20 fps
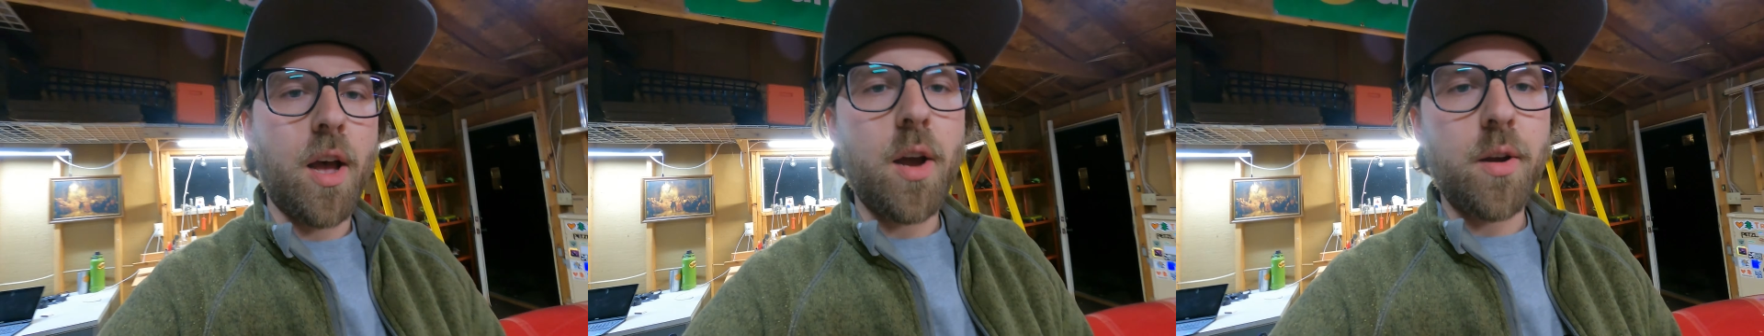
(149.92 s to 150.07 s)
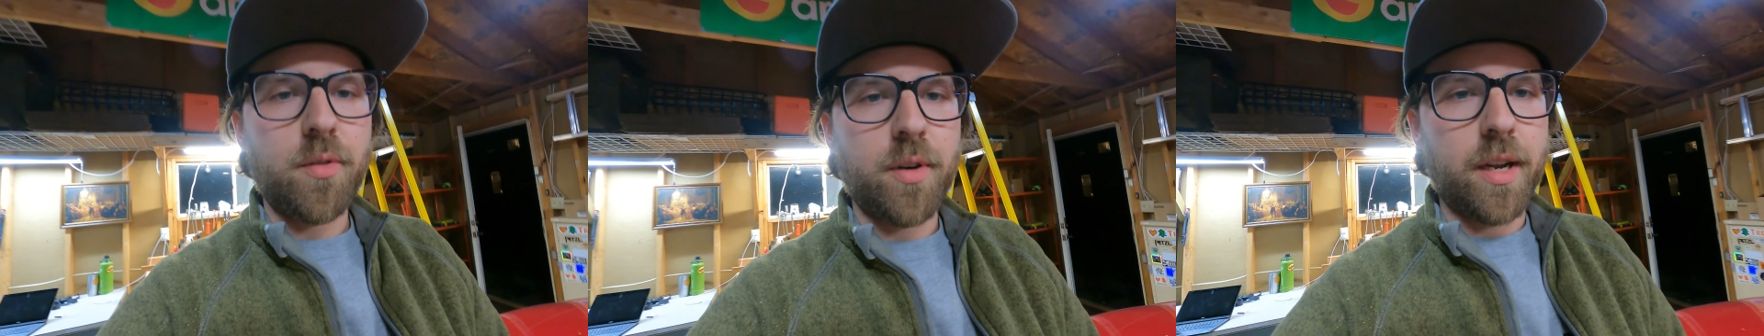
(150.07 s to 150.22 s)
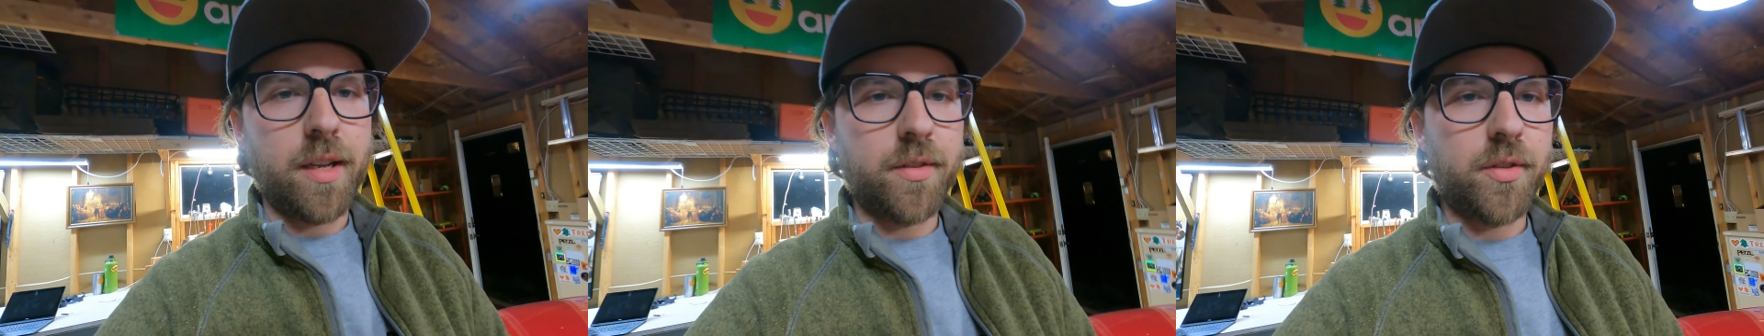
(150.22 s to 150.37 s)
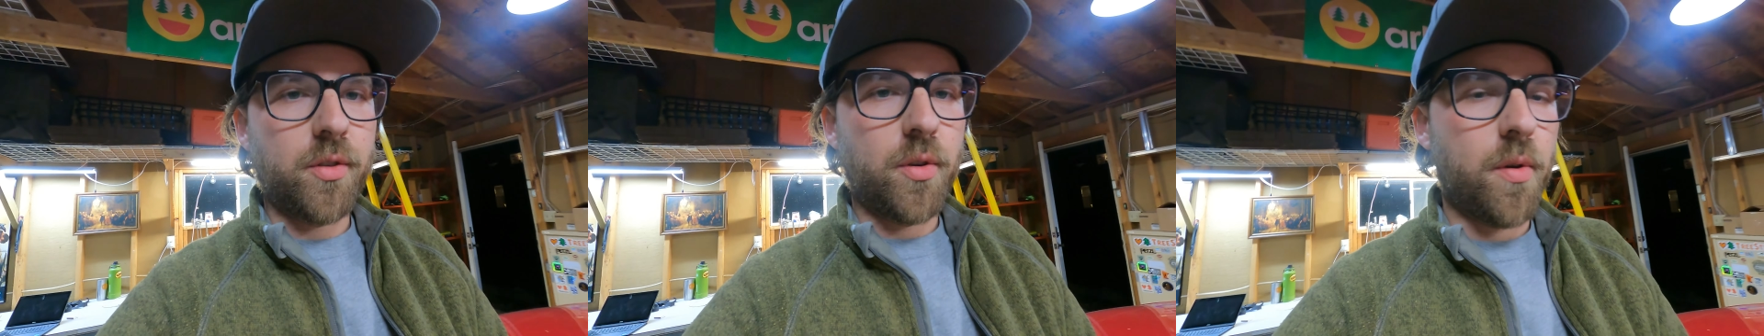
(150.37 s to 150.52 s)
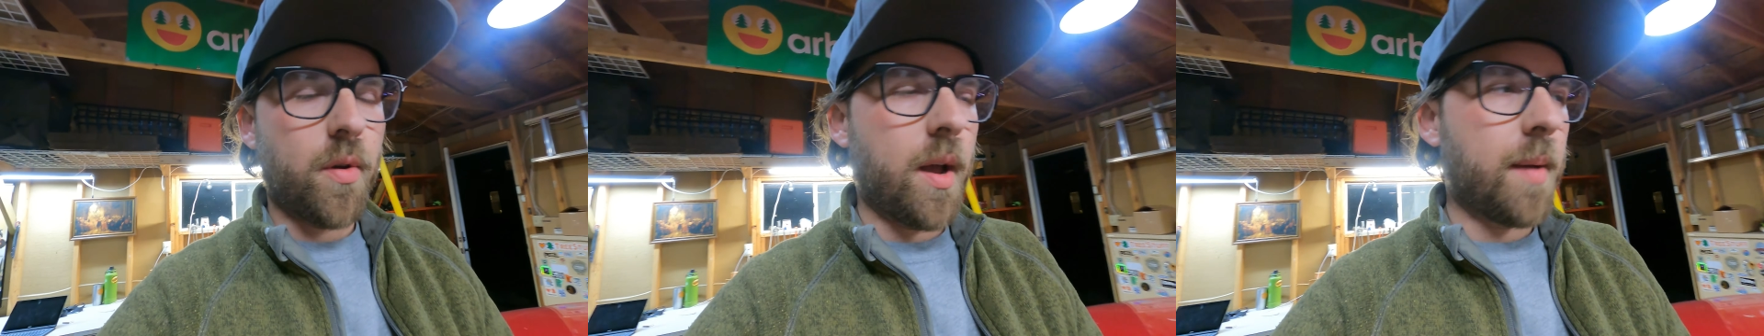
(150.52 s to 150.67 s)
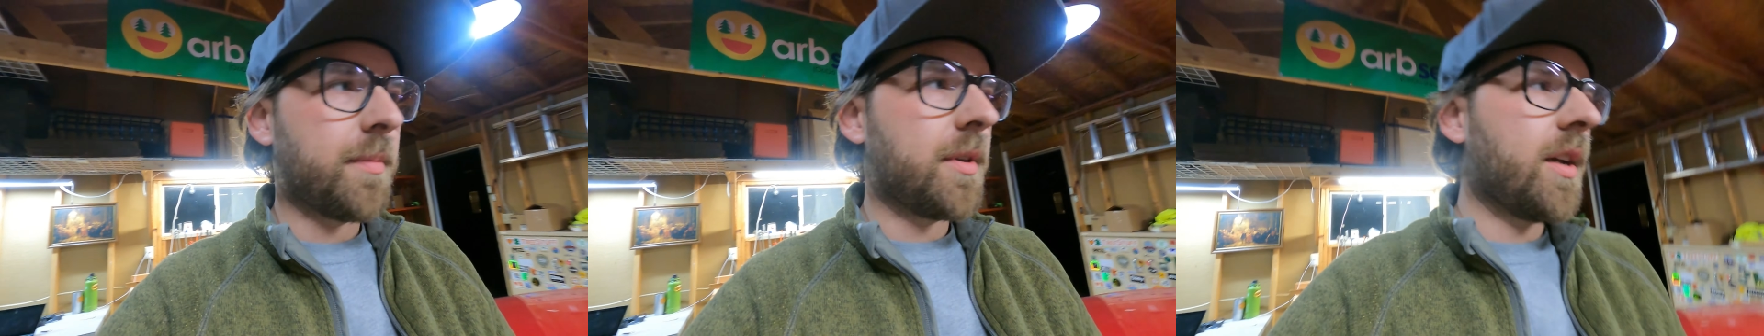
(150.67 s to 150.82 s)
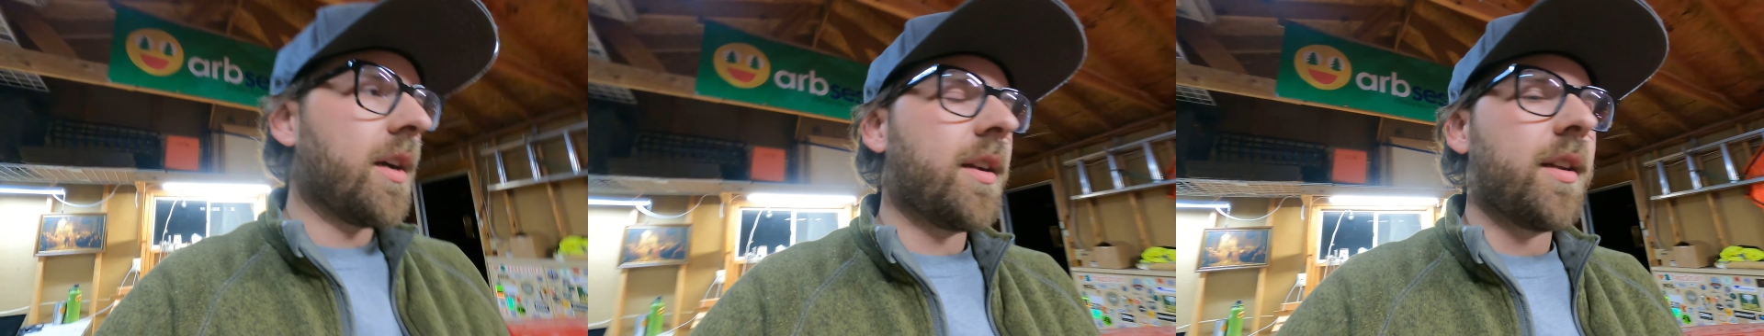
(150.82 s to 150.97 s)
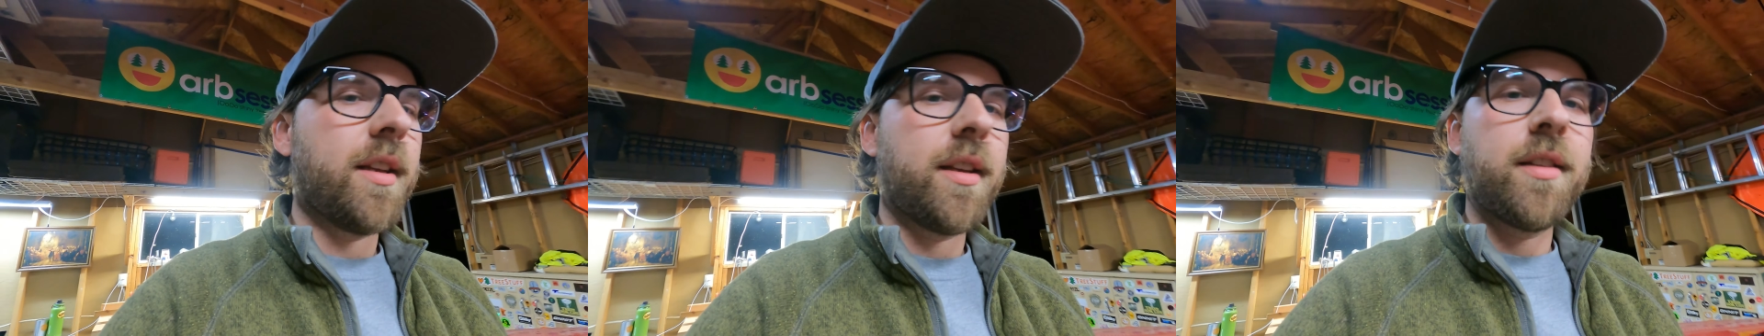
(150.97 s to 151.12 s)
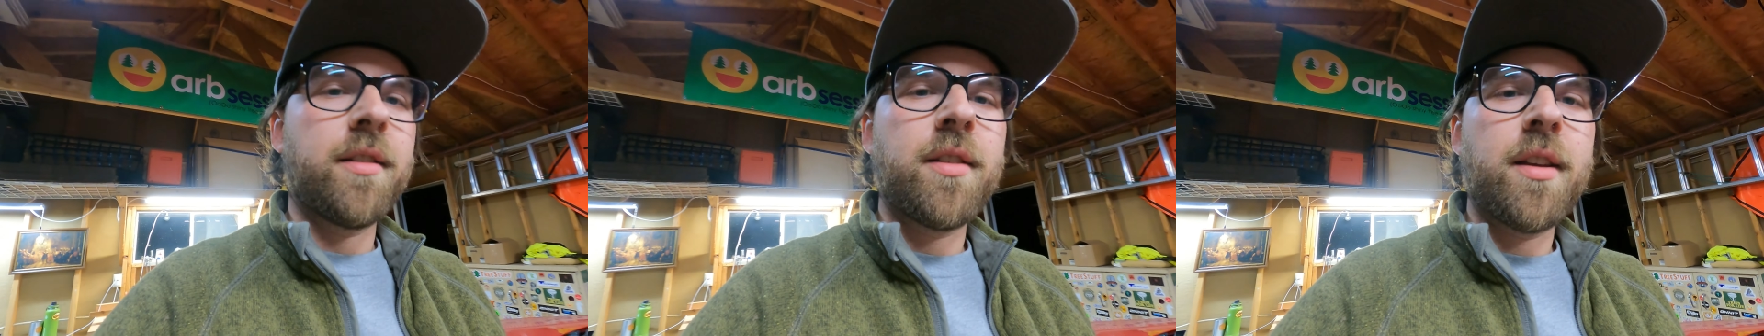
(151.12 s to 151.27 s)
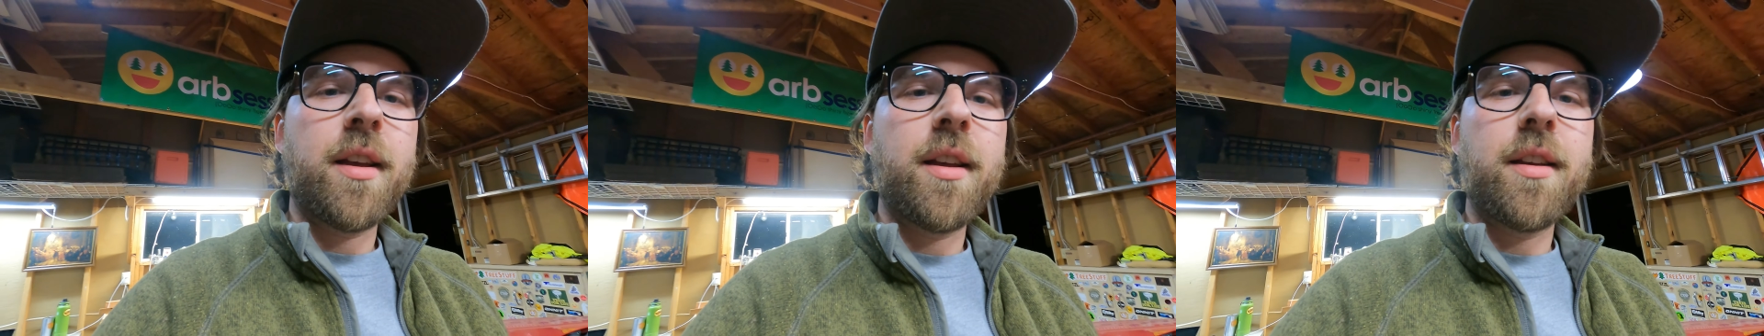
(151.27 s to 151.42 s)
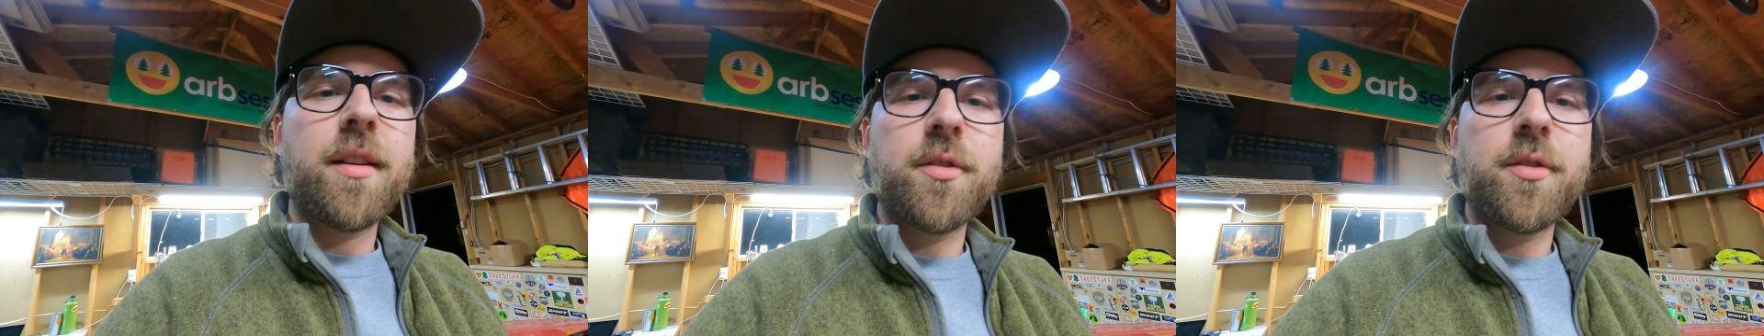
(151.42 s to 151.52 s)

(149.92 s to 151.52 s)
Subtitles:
All right, so I'm cutting